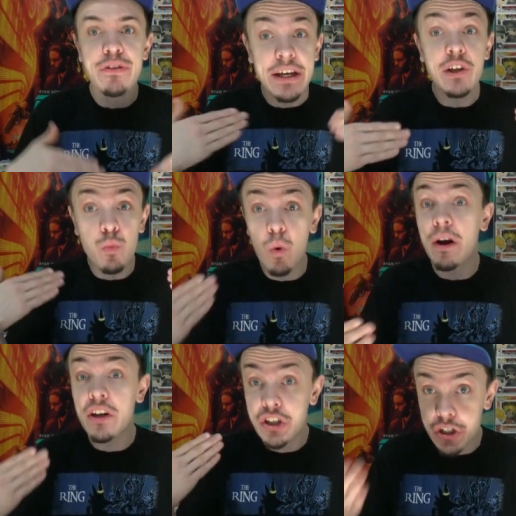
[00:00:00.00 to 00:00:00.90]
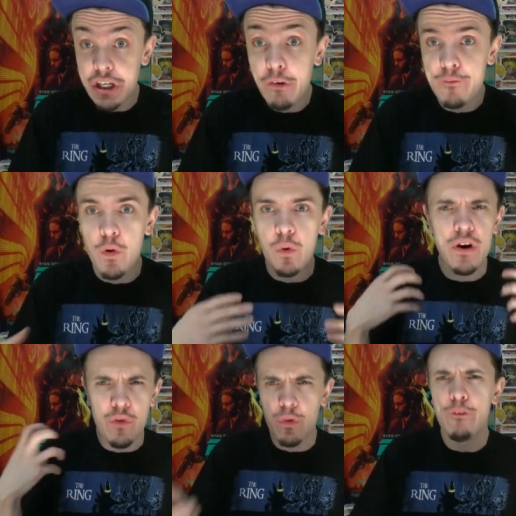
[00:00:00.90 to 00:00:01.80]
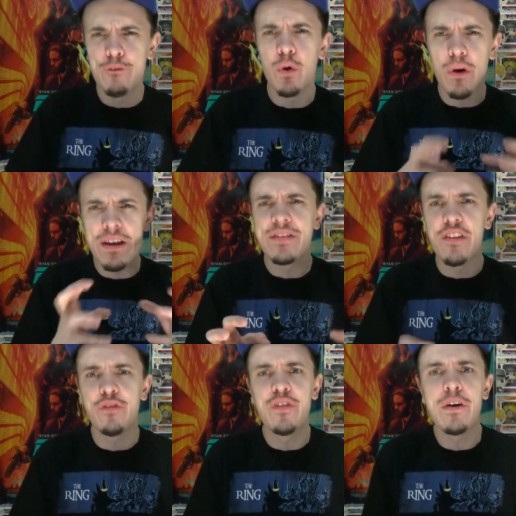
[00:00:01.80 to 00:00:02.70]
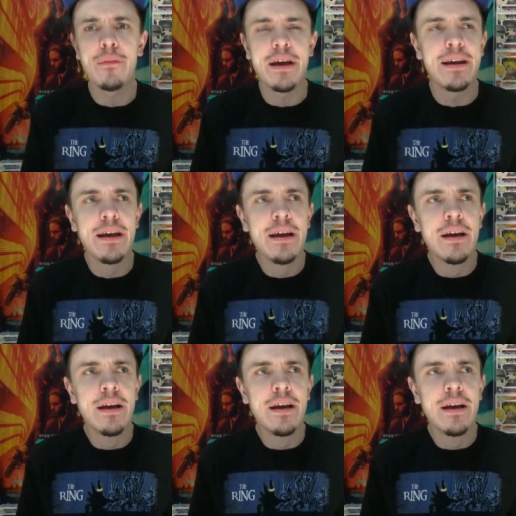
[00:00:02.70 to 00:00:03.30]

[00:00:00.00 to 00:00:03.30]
that you want to cheer for and root for in this film, and